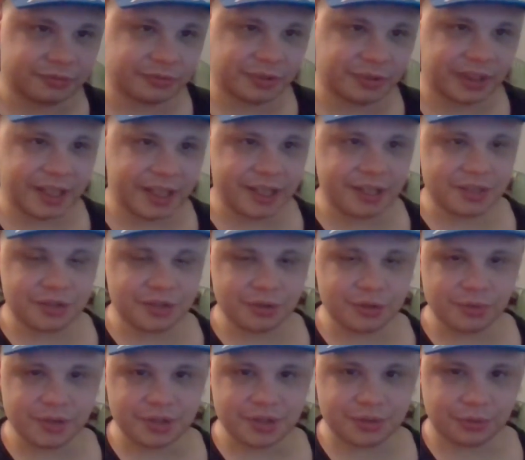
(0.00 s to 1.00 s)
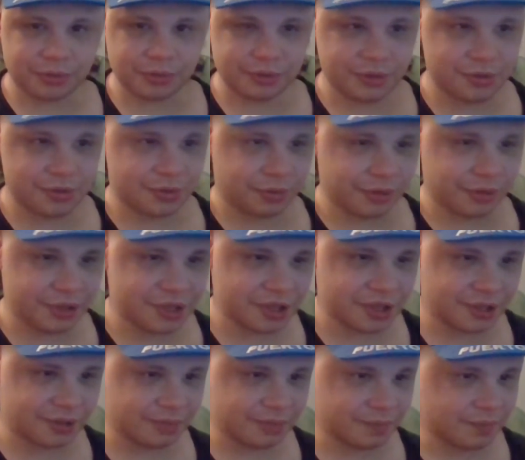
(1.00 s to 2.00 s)
related to his his
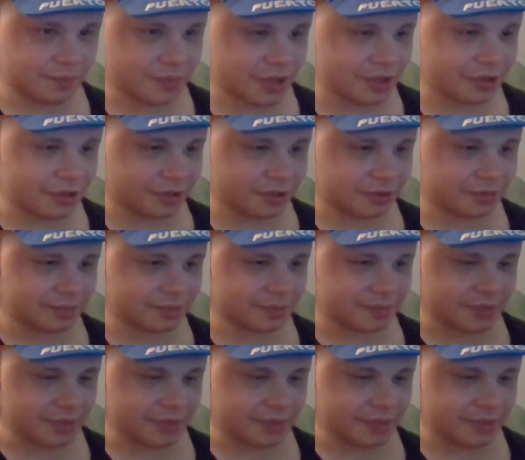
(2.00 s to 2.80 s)
origin. You know,